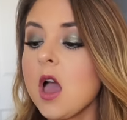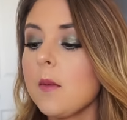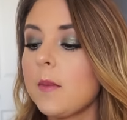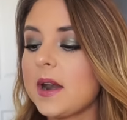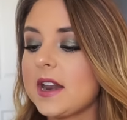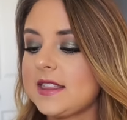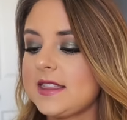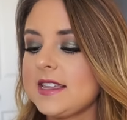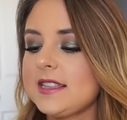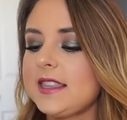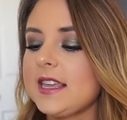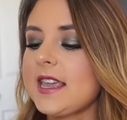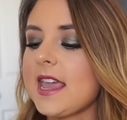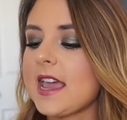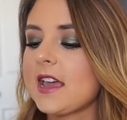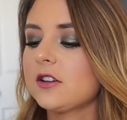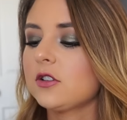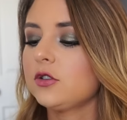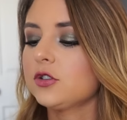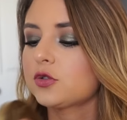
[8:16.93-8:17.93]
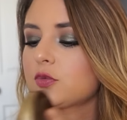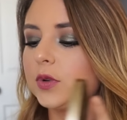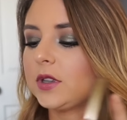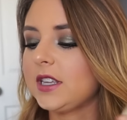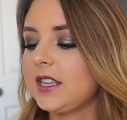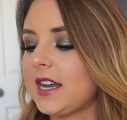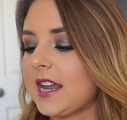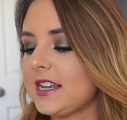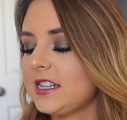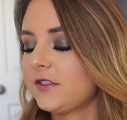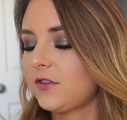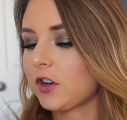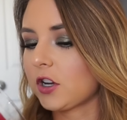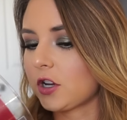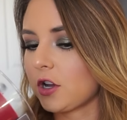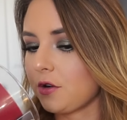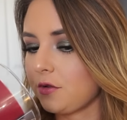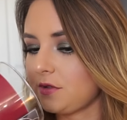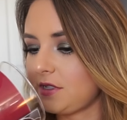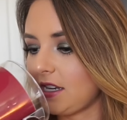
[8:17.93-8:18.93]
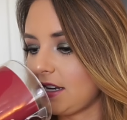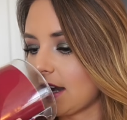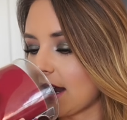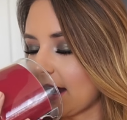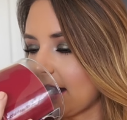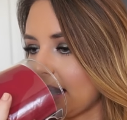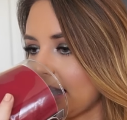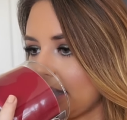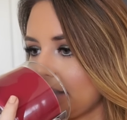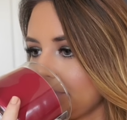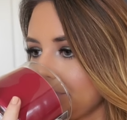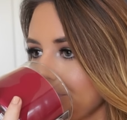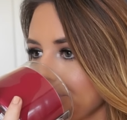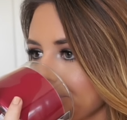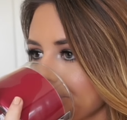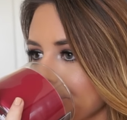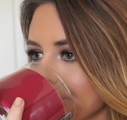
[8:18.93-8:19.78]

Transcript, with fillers: but I think the candle is really nice for a cozy night in.